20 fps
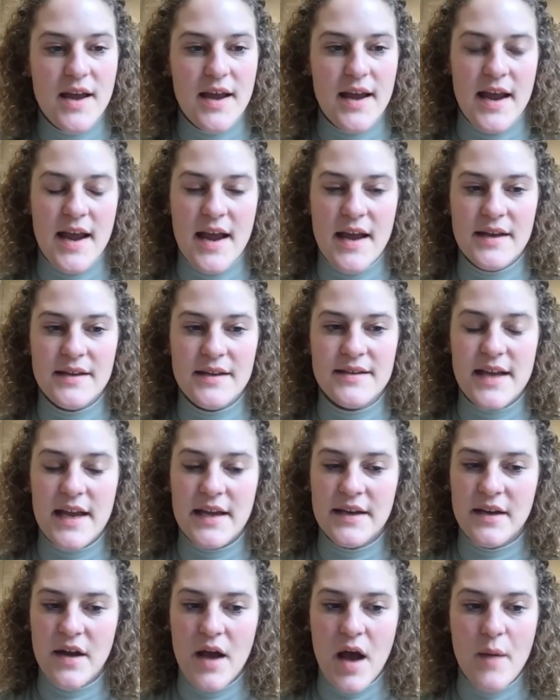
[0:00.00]
and
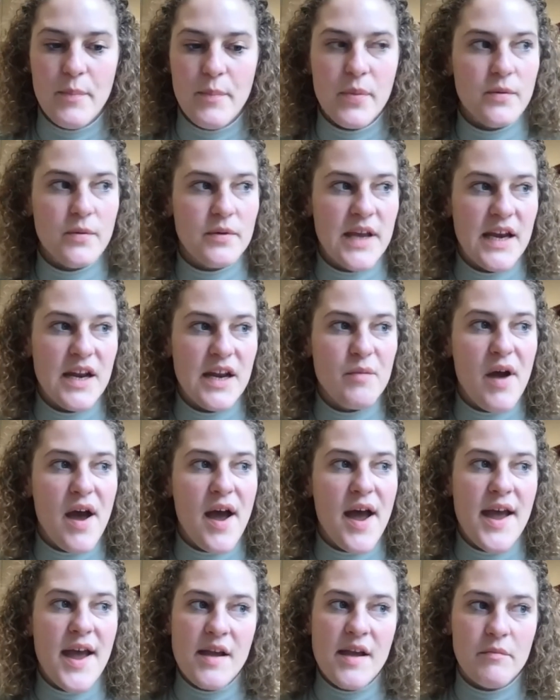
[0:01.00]
ended up getting
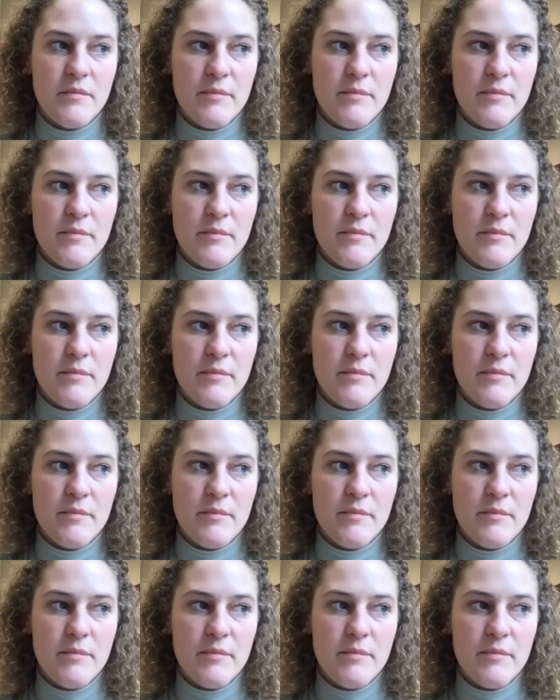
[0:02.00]
my